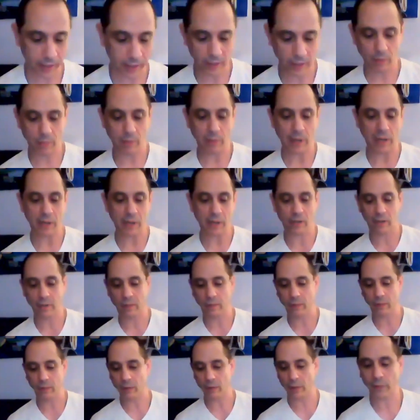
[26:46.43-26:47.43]
you, Major.
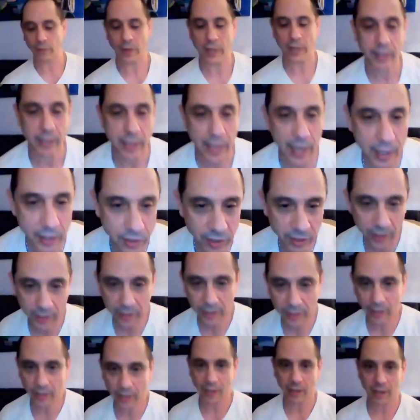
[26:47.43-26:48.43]
What a
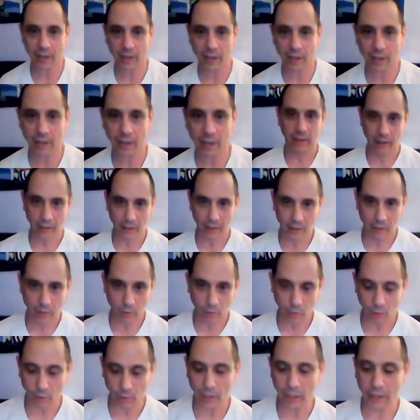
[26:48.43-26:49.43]
fantastic uh,
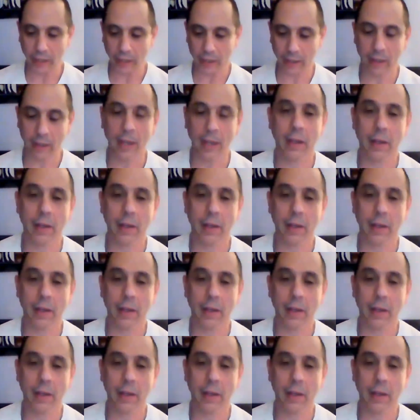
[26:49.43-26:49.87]
reading.